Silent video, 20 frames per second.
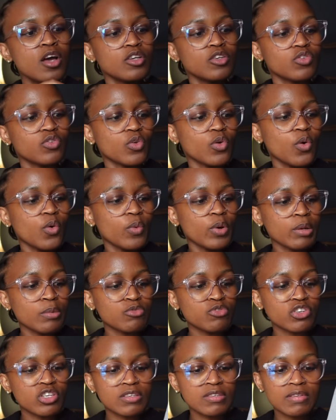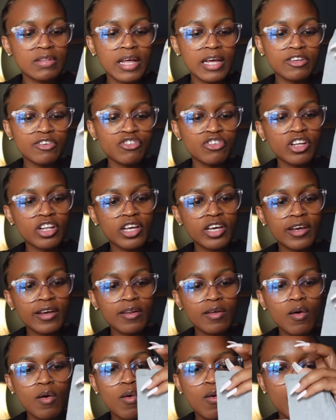so when i'm just like chilling
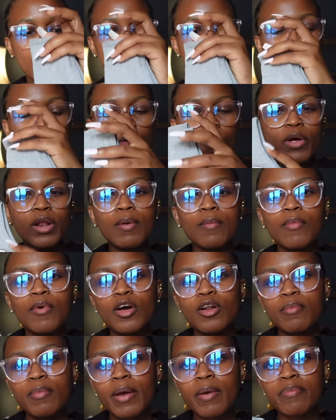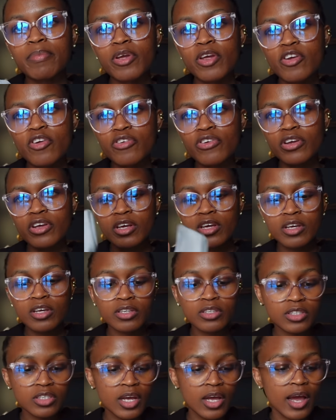at home or when i'm on my
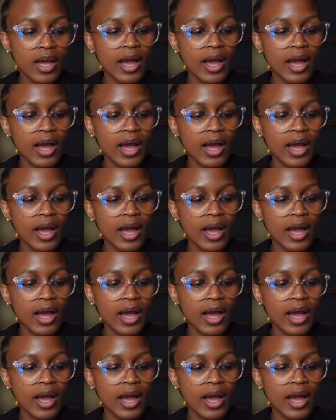period